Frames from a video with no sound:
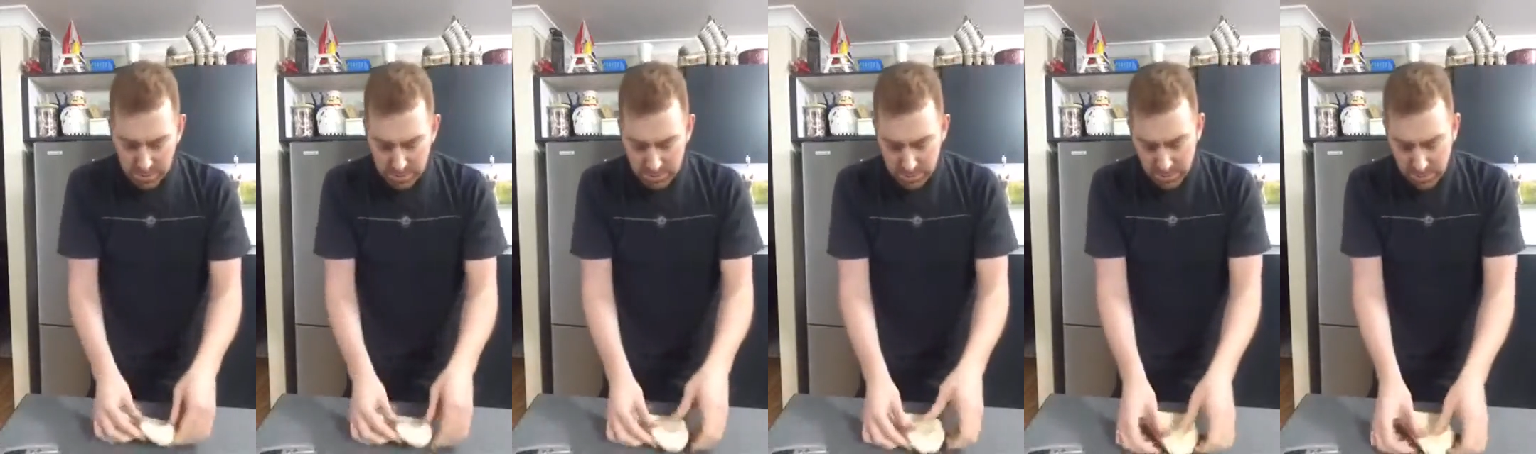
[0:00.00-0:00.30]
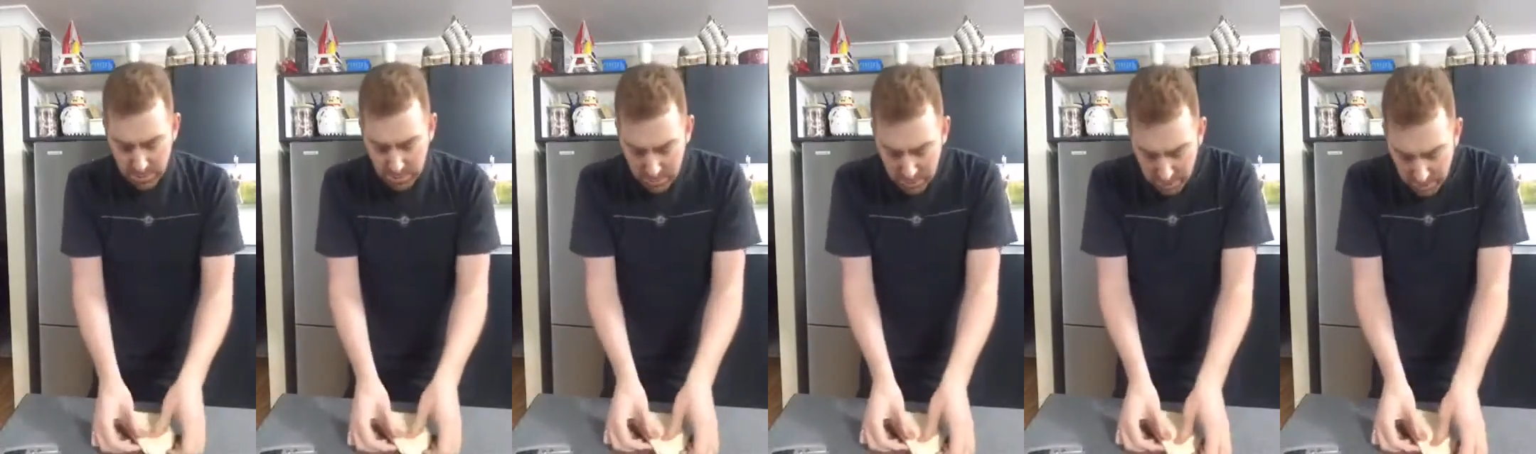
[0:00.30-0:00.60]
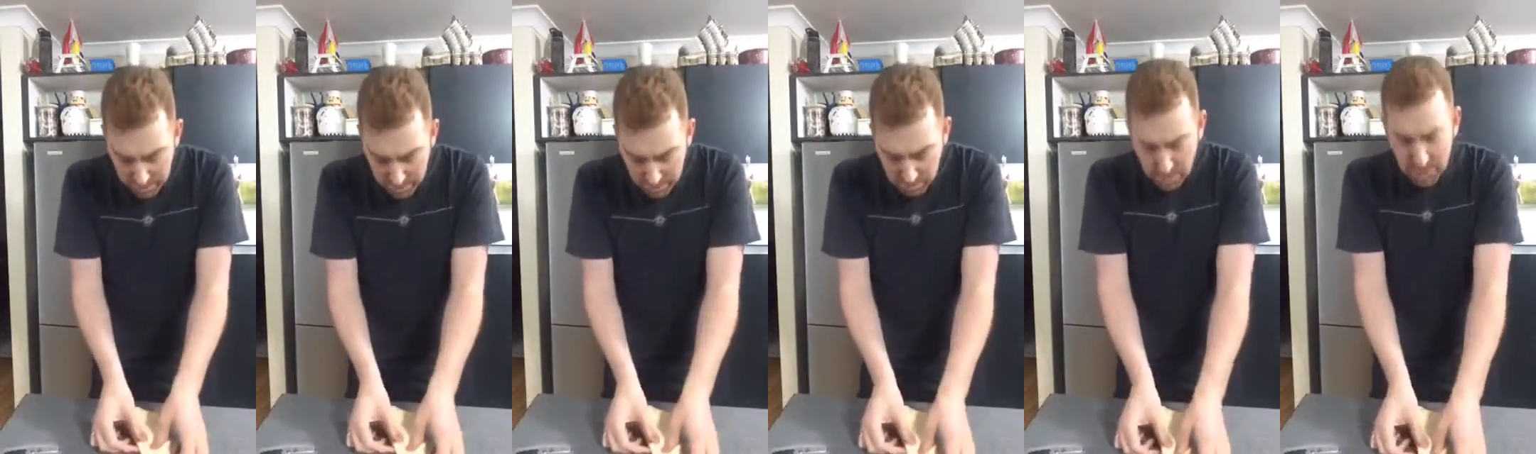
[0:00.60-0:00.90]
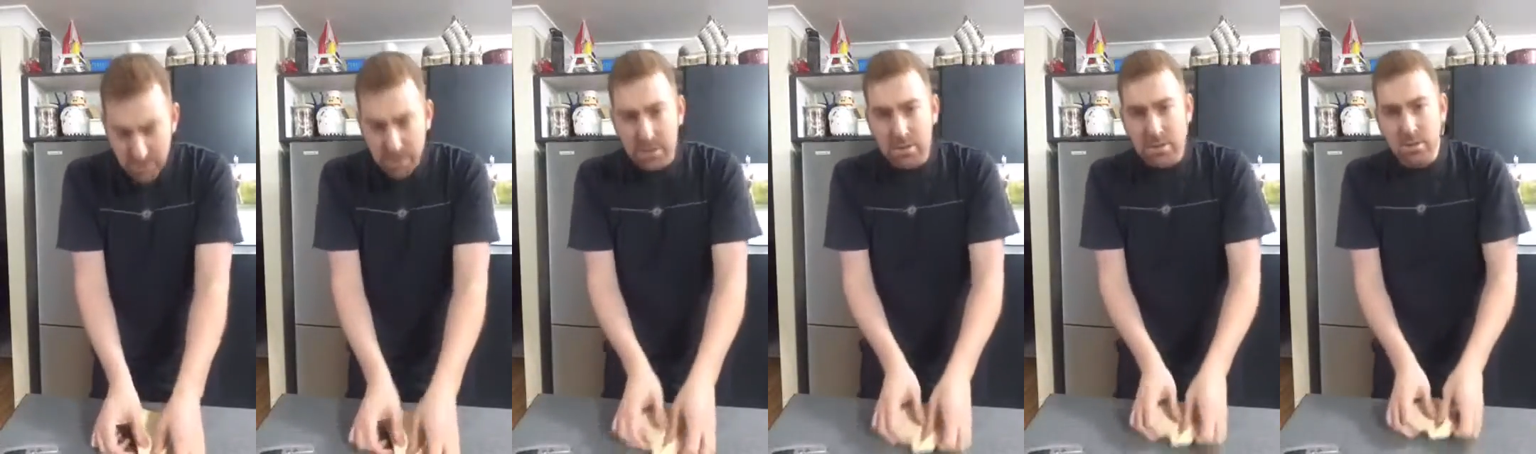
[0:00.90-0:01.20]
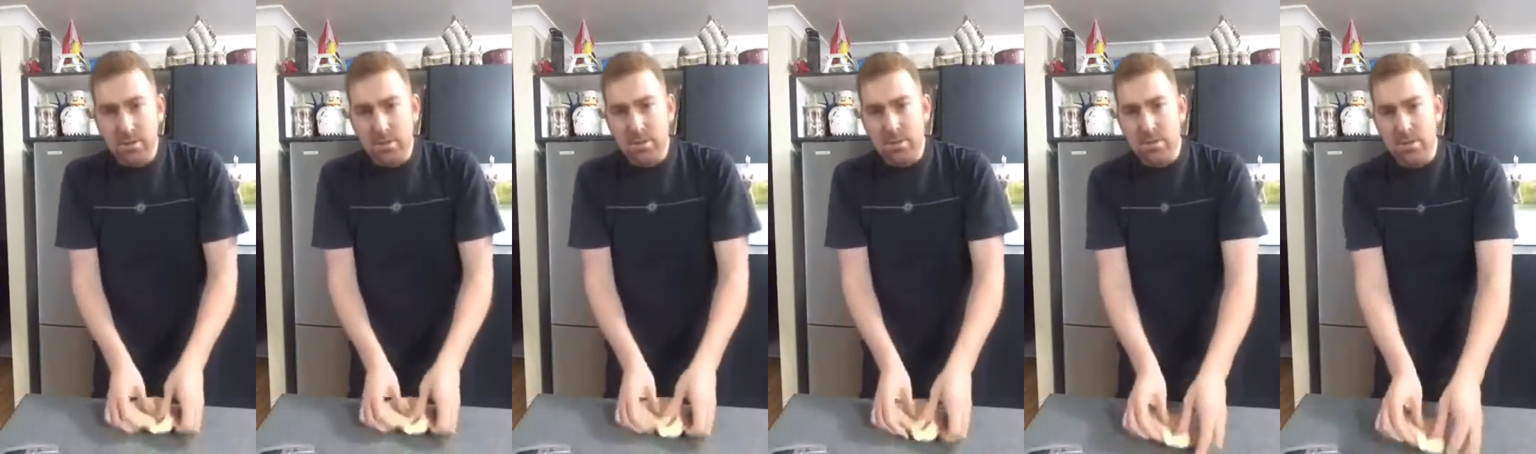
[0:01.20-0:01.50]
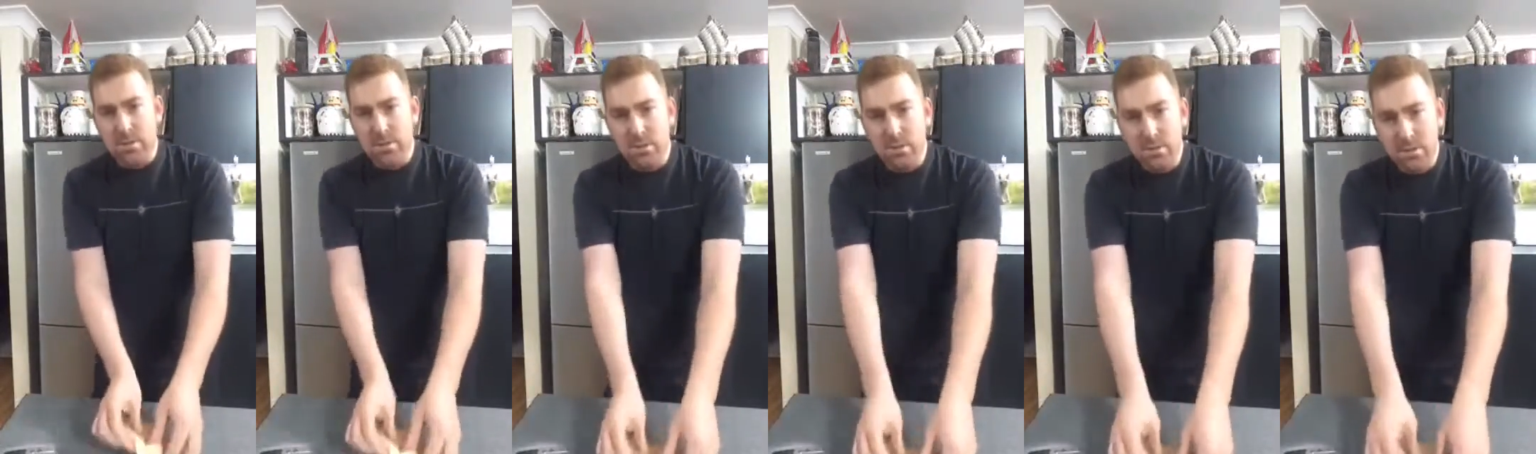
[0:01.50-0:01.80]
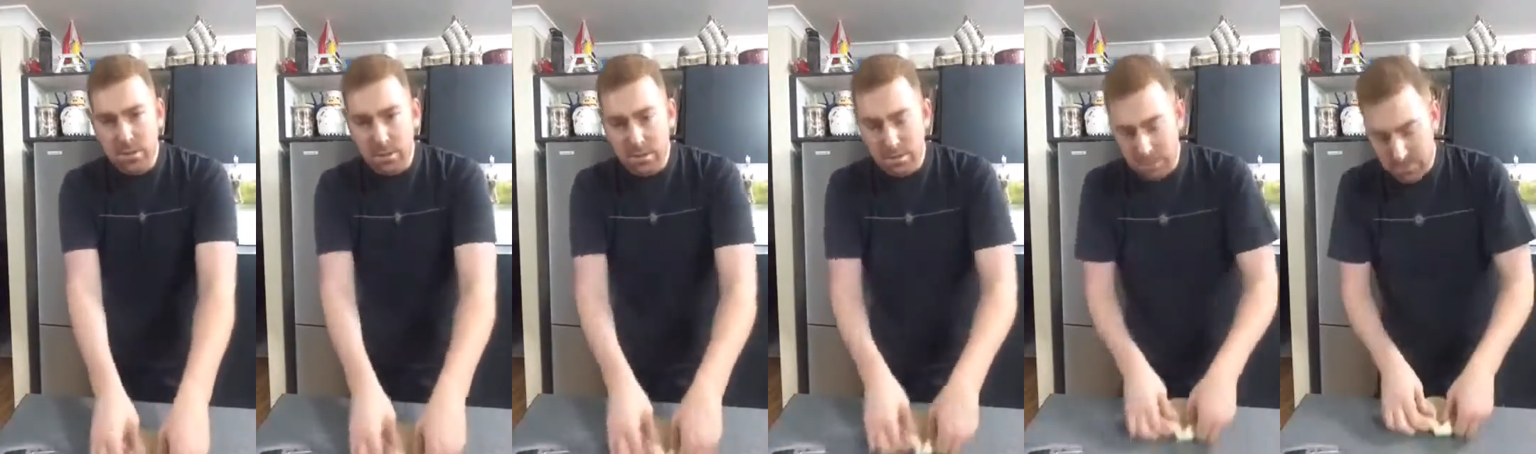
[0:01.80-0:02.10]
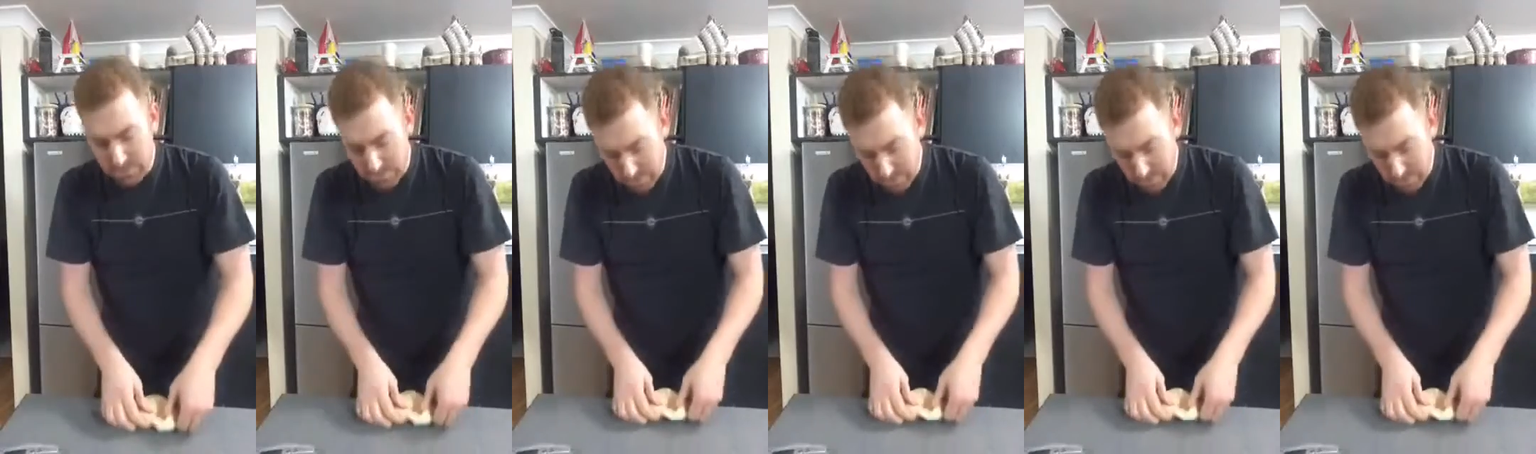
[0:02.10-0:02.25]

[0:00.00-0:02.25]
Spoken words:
smoothly. And what you can do is just use your